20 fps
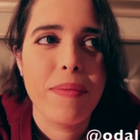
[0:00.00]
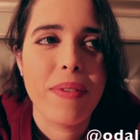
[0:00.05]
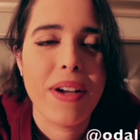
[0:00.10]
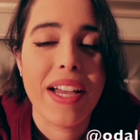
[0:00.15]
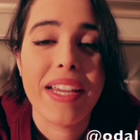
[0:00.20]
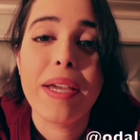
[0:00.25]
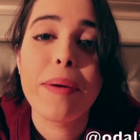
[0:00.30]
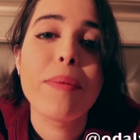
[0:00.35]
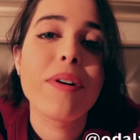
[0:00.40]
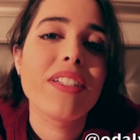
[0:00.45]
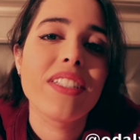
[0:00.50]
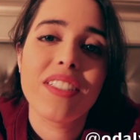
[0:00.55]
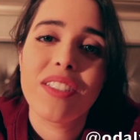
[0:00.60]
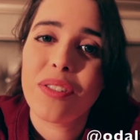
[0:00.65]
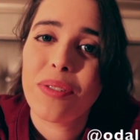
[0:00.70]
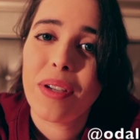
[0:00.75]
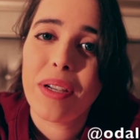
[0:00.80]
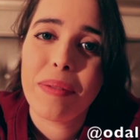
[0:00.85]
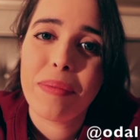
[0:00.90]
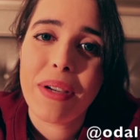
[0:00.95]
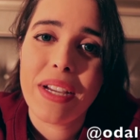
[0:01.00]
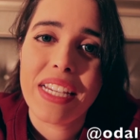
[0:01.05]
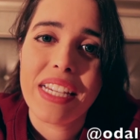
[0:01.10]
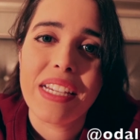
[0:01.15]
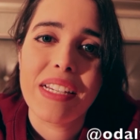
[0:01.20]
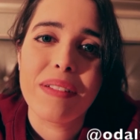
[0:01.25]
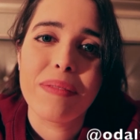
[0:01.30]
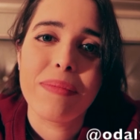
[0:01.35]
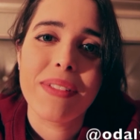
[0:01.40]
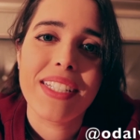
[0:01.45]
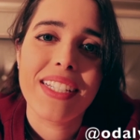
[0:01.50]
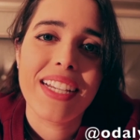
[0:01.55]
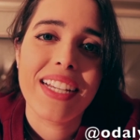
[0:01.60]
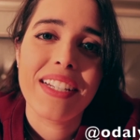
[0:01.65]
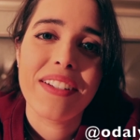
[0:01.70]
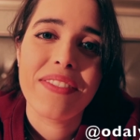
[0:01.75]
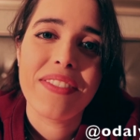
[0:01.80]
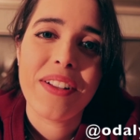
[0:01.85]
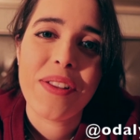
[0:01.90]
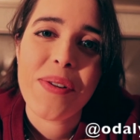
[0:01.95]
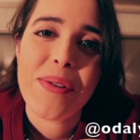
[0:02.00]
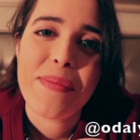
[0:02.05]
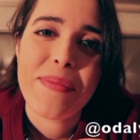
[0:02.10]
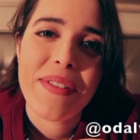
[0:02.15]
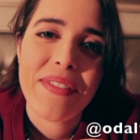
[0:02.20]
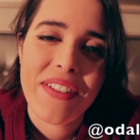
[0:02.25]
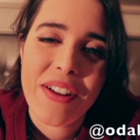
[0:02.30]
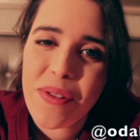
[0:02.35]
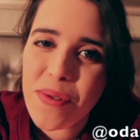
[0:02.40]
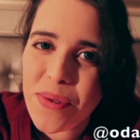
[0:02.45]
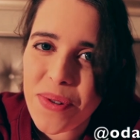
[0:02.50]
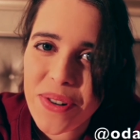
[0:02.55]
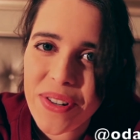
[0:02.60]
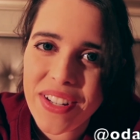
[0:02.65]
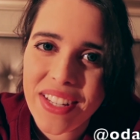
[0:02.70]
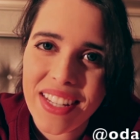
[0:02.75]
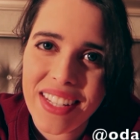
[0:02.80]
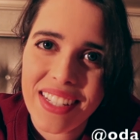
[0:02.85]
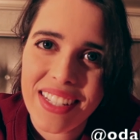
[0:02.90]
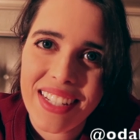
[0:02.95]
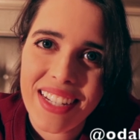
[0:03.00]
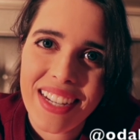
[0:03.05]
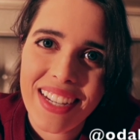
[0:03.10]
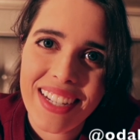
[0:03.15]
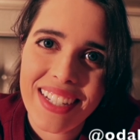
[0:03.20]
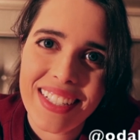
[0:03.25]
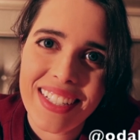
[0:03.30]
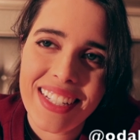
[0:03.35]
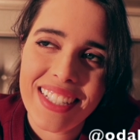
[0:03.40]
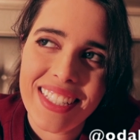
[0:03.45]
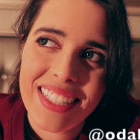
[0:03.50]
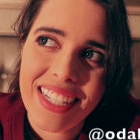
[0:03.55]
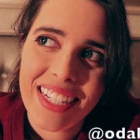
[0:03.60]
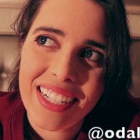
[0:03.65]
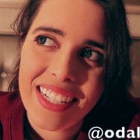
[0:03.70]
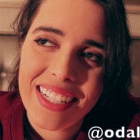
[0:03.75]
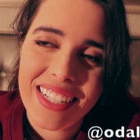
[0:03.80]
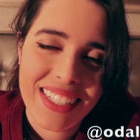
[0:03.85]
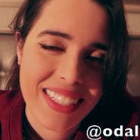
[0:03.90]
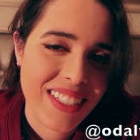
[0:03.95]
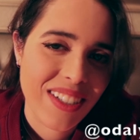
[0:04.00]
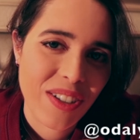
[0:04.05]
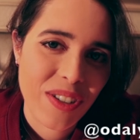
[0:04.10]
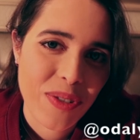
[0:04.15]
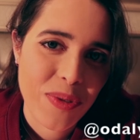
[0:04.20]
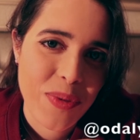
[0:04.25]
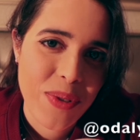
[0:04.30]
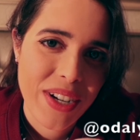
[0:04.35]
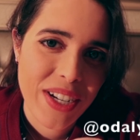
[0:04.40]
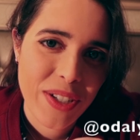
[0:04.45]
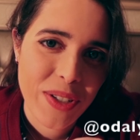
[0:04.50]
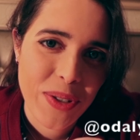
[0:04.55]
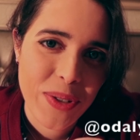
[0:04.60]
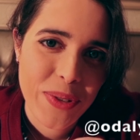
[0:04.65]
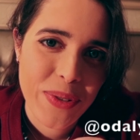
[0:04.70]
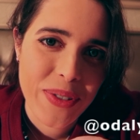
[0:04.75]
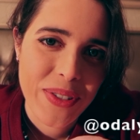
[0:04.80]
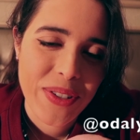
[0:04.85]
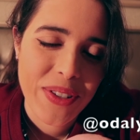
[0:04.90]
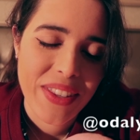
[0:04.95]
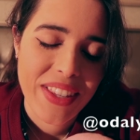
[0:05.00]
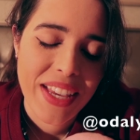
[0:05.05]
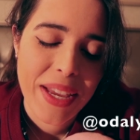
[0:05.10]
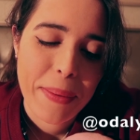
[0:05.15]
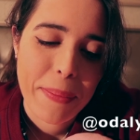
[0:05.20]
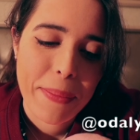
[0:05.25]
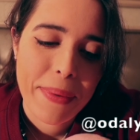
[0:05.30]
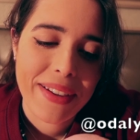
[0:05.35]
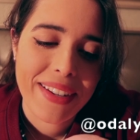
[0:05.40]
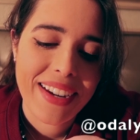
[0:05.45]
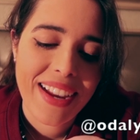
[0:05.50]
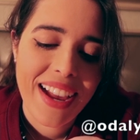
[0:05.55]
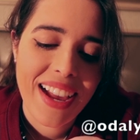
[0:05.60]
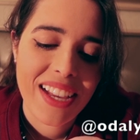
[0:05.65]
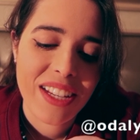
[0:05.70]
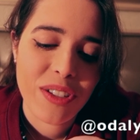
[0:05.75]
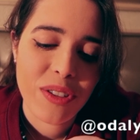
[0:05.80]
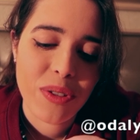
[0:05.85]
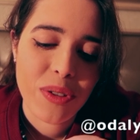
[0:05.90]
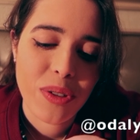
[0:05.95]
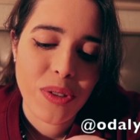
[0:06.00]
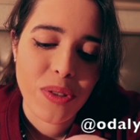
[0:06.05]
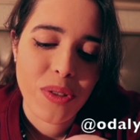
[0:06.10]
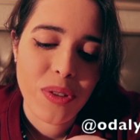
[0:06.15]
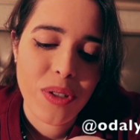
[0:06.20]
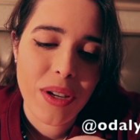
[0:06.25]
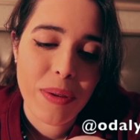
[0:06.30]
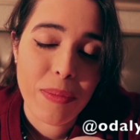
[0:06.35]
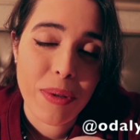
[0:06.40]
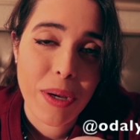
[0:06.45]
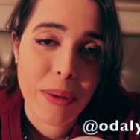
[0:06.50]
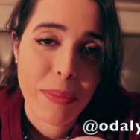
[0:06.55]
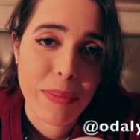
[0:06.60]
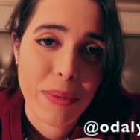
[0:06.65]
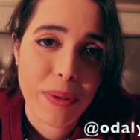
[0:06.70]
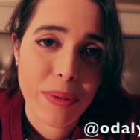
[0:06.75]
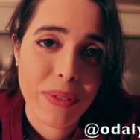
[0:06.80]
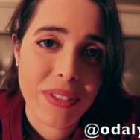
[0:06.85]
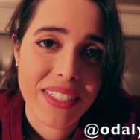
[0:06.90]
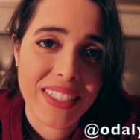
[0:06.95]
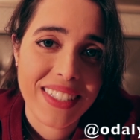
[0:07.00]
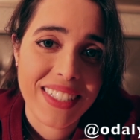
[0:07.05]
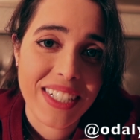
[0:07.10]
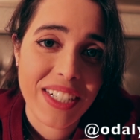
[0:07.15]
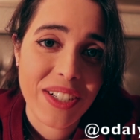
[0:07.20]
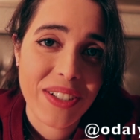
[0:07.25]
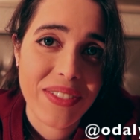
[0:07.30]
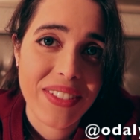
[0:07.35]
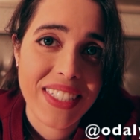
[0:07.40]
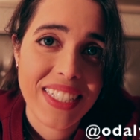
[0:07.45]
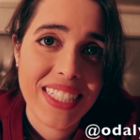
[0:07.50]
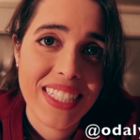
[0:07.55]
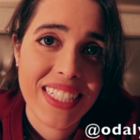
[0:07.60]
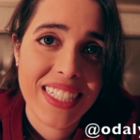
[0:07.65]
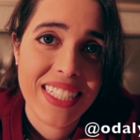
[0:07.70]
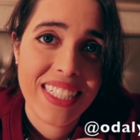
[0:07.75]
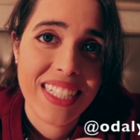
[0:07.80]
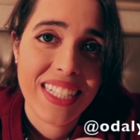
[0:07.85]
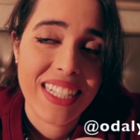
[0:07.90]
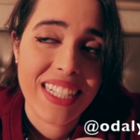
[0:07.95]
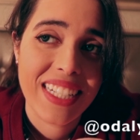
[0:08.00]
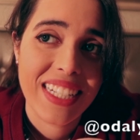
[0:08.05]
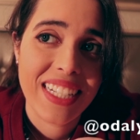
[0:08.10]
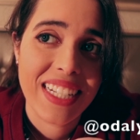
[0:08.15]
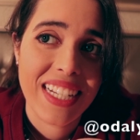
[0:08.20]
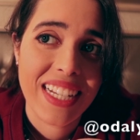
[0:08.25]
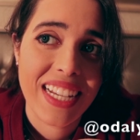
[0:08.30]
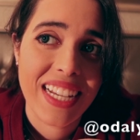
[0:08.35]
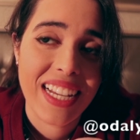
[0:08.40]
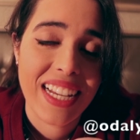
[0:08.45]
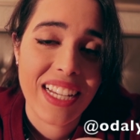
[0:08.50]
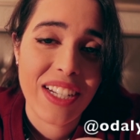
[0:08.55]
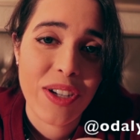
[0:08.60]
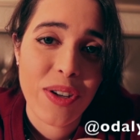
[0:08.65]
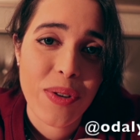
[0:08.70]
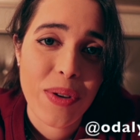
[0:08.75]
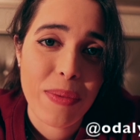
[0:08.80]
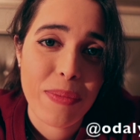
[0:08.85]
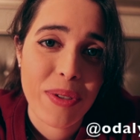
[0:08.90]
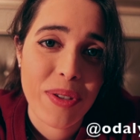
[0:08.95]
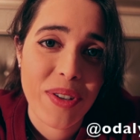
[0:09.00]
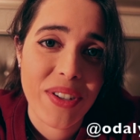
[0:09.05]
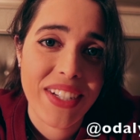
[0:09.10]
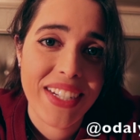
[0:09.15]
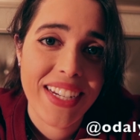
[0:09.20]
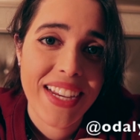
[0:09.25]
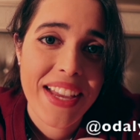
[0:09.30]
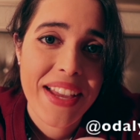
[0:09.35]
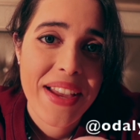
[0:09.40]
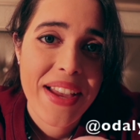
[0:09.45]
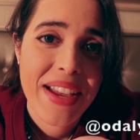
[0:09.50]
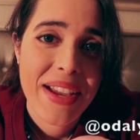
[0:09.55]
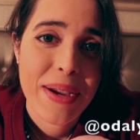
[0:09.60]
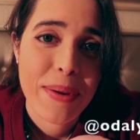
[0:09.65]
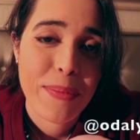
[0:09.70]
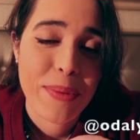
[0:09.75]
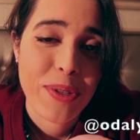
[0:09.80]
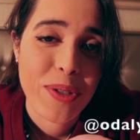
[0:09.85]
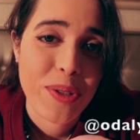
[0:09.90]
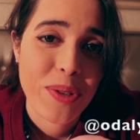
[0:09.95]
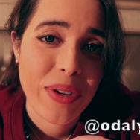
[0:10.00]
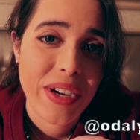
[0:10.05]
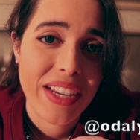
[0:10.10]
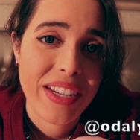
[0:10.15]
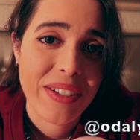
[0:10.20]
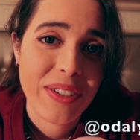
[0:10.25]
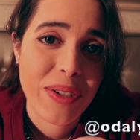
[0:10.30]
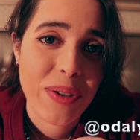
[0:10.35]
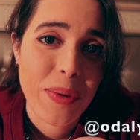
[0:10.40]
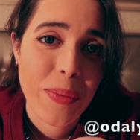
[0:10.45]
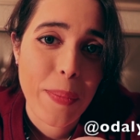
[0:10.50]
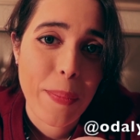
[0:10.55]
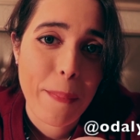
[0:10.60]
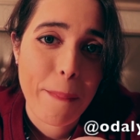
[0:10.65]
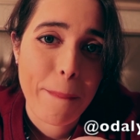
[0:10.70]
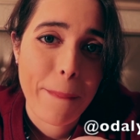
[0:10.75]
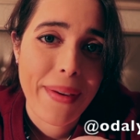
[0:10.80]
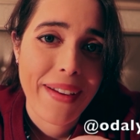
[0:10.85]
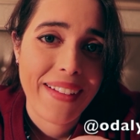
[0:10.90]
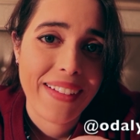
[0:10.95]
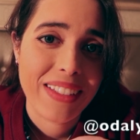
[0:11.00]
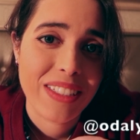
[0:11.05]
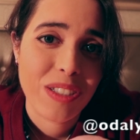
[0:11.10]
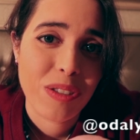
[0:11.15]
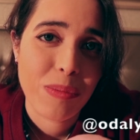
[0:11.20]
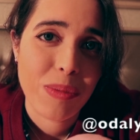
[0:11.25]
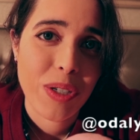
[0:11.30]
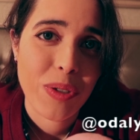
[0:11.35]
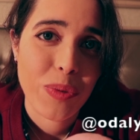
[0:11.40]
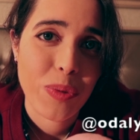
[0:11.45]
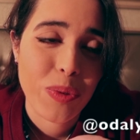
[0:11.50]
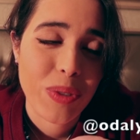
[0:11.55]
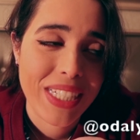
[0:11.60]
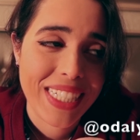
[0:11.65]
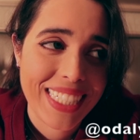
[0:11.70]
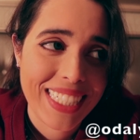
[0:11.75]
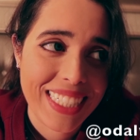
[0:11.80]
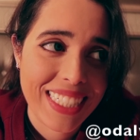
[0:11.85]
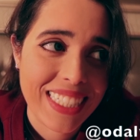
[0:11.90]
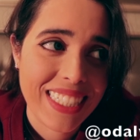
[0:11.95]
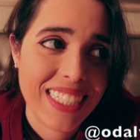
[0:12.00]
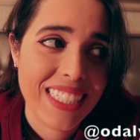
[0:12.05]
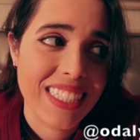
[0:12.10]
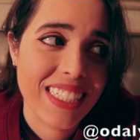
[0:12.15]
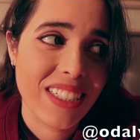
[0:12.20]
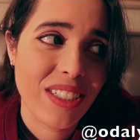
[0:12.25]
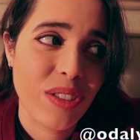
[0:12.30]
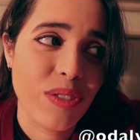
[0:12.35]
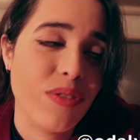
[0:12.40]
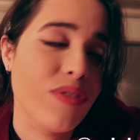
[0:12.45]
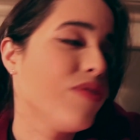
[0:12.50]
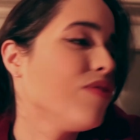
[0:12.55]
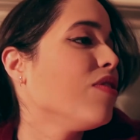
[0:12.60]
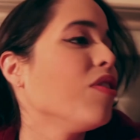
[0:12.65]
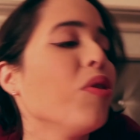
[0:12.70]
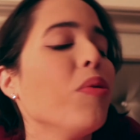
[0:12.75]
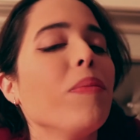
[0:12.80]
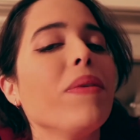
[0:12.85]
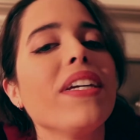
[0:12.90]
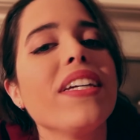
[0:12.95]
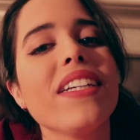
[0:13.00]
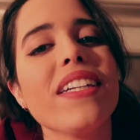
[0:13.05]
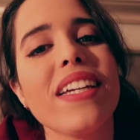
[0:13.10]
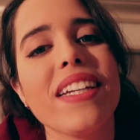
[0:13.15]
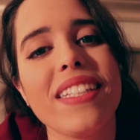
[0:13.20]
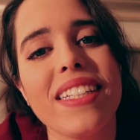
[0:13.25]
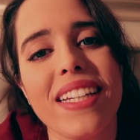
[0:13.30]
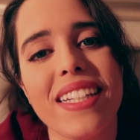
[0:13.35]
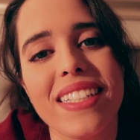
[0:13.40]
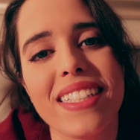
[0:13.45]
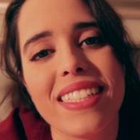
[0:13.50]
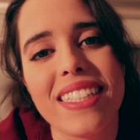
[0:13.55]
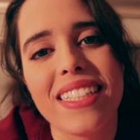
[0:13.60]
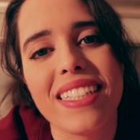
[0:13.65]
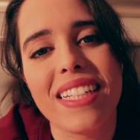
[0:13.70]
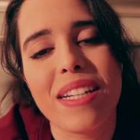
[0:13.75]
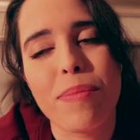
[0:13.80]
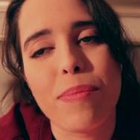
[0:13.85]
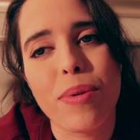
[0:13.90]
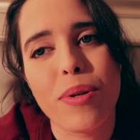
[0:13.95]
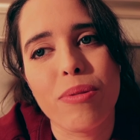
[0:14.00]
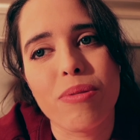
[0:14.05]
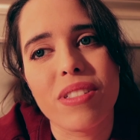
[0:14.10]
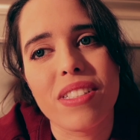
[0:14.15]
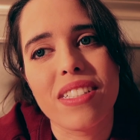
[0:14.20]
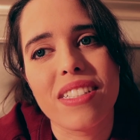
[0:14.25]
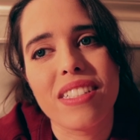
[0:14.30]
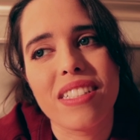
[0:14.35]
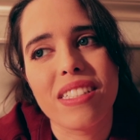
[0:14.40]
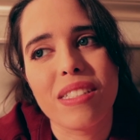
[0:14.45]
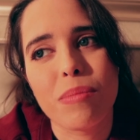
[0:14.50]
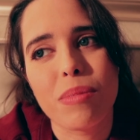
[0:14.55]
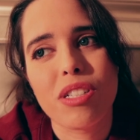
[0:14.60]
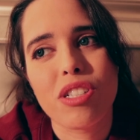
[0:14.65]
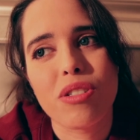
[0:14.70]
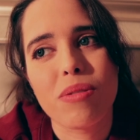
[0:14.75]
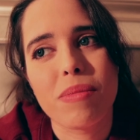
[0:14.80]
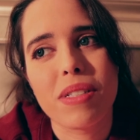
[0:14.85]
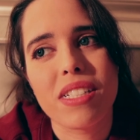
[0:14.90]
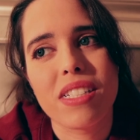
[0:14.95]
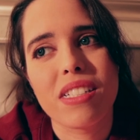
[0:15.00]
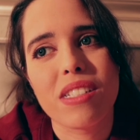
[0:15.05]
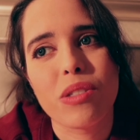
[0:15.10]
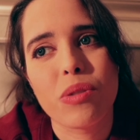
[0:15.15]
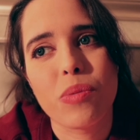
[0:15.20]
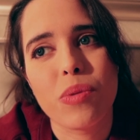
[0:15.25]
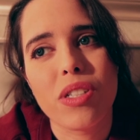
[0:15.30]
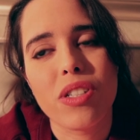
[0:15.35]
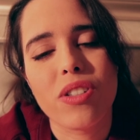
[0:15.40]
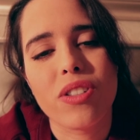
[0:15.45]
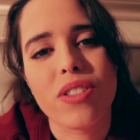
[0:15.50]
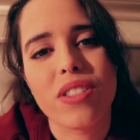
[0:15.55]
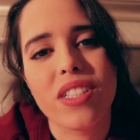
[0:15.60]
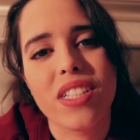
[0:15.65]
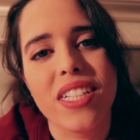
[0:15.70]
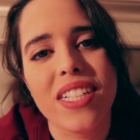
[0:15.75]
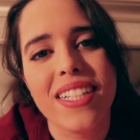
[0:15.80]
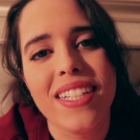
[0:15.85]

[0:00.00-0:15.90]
I am on Instagram. I am kind of following my followers. I kind of check in on what I do and all that, but I am not posting that often. No, I'm sorry. I'm going to try to go back to my routine of filming and editing and posting, especially because we are